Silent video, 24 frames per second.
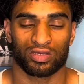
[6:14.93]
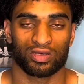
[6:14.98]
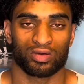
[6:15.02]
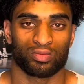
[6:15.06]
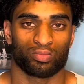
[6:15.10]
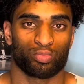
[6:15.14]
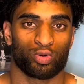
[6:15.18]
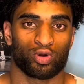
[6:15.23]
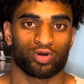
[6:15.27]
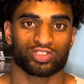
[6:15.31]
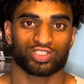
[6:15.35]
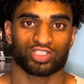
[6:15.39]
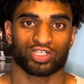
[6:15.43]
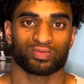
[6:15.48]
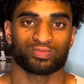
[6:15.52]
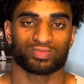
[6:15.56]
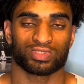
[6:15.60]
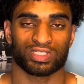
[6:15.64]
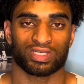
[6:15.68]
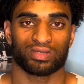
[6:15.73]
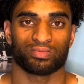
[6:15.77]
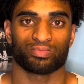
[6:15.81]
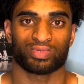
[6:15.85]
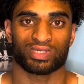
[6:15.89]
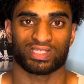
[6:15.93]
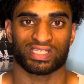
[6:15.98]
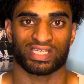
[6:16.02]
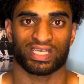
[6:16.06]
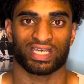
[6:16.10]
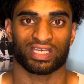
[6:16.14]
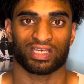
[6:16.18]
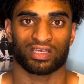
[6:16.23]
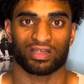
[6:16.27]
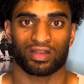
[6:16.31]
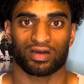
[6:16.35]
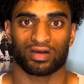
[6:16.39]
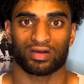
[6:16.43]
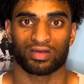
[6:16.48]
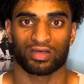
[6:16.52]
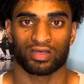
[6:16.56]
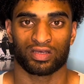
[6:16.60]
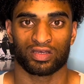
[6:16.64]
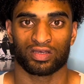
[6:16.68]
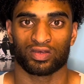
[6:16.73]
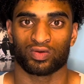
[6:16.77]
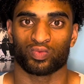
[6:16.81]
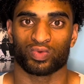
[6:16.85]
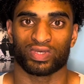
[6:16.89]
Box jumps in particular,
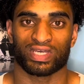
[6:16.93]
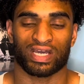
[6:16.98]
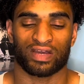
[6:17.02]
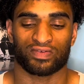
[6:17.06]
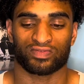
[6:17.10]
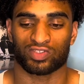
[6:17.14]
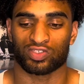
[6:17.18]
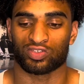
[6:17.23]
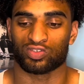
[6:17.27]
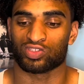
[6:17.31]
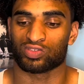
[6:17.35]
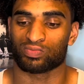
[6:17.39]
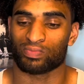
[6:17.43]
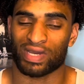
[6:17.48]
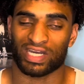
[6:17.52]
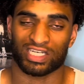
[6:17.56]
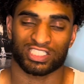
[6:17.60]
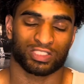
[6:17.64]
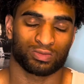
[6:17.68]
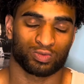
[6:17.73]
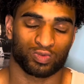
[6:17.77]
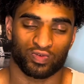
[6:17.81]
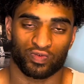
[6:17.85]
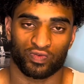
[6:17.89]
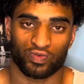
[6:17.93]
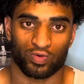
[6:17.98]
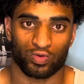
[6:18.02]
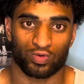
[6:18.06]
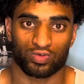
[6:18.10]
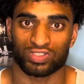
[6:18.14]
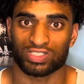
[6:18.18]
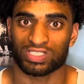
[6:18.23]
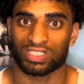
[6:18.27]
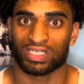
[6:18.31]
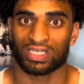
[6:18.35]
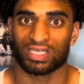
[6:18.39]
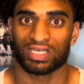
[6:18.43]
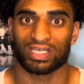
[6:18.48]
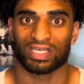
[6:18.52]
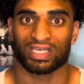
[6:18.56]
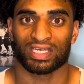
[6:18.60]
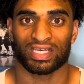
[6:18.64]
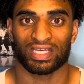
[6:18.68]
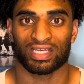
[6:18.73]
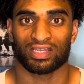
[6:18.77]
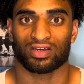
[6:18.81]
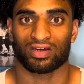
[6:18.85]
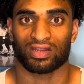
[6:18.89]
we have to use maximal force
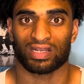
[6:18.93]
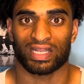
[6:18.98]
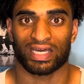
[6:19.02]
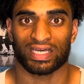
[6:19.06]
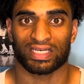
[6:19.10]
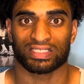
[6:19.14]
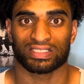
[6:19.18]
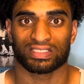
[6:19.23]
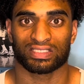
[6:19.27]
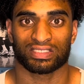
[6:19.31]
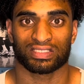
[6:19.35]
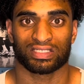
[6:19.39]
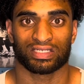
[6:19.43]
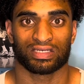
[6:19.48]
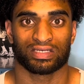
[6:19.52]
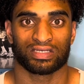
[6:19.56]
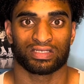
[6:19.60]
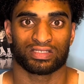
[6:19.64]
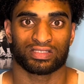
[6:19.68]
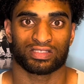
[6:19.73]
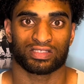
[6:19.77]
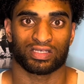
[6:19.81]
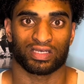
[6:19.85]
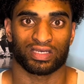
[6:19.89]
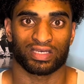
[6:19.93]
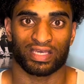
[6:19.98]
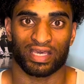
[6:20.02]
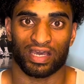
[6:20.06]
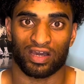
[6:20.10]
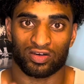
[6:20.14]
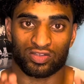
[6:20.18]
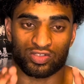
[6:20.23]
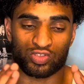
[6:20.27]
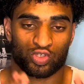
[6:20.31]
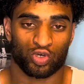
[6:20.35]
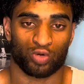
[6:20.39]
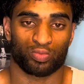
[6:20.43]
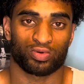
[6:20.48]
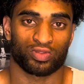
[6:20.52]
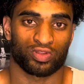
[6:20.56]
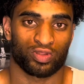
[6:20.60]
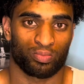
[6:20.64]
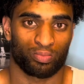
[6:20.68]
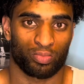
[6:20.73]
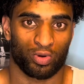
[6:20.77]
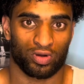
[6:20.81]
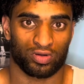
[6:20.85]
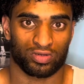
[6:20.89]
in our legs to get on top of the
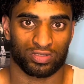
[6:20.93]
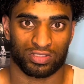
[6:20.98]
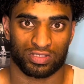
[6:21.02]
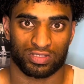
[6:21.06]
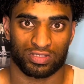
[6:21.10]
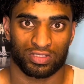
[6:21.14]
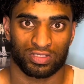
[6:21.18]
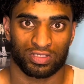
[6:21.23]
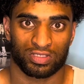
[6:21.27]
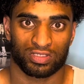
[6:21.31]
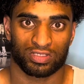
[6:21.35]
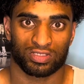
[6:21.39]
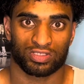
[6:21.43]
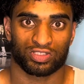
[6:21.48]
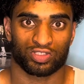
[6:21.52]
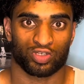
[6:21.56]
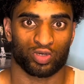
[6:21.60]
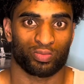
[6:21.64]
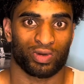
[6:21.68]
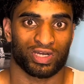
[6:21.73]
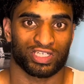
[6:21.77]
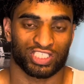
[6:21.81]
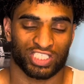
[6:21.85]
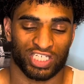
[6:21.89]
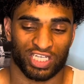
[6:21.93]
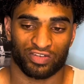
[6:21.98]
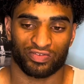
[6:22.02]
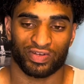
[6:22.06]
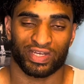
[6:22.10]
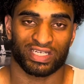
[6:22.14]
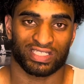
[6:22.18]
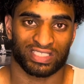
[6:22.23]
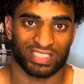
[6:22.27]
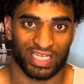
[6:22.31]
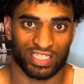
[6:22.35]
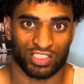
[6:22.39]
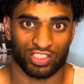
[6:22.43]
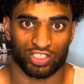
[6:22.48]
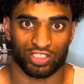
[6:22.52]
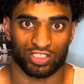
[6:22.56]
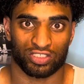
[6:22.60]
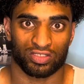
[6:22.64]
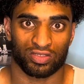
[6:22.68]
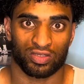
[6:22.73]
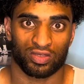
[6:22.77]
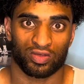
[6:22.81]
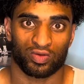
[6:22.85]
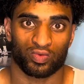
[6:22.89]
box. So by generating
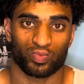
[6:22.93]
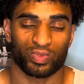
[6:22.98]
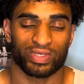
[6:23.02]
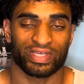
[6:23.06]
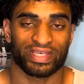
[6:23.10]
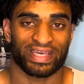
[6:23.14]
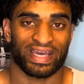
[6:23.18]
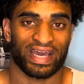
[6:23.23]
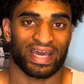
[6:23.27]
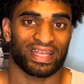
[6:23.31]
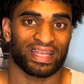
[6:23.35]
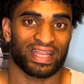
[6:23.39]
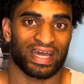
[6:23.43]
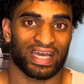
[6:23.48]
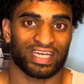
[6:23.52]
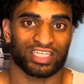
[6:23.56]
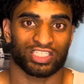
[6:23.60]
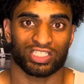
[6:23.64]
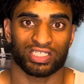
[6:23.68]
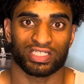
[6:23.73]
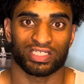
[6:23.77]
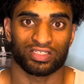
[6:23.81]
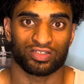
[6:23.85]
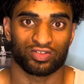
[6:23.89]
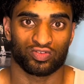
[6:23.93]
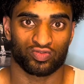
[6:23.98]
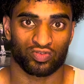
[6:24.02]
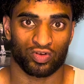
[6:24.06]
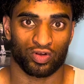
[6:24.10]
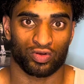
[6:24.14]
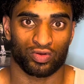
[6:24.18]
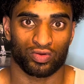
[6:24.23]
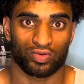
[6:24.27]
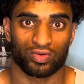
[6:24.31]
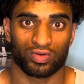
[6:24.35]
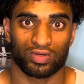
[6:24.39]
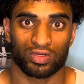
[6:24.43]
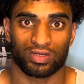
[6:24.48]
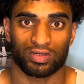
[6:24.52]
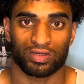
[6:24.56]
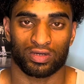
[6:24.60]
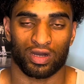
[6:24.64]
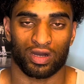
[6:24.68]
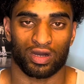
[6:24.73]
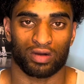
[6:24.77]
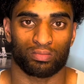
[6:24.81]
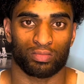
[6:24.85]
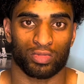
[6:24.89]
tension, we can actually grow
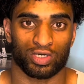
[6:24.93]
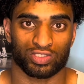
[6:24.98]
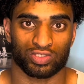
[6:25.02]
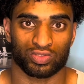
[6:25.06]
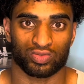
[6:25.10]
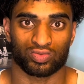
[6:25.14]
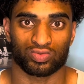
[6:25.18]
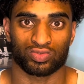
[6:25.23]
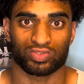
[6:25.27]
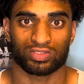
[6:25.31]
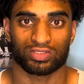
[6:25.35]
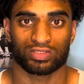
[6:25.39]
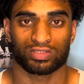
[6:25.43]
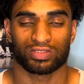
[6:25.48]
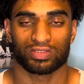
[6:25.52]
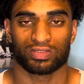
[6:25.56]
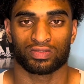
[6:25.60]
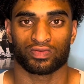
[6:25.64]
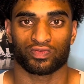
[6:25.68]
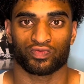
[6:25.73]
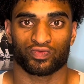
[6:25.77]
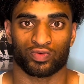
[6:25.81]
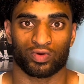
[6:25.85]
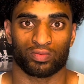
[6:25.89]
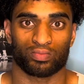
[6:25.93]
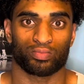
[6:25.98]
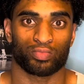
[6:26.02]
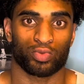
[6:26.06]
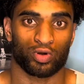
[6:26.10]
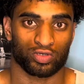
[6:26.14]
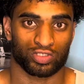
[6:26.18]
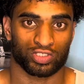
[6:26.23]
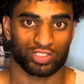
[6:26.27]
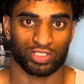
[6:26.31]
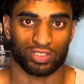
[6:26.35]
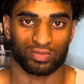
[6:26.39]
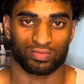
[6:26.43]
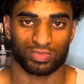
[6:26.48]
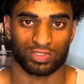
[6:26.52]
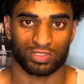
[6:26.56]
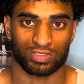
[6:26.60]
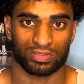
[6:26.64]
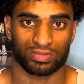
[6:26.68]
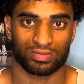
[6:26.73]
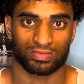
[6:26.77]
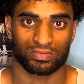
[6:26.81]
our muscles from box jumps.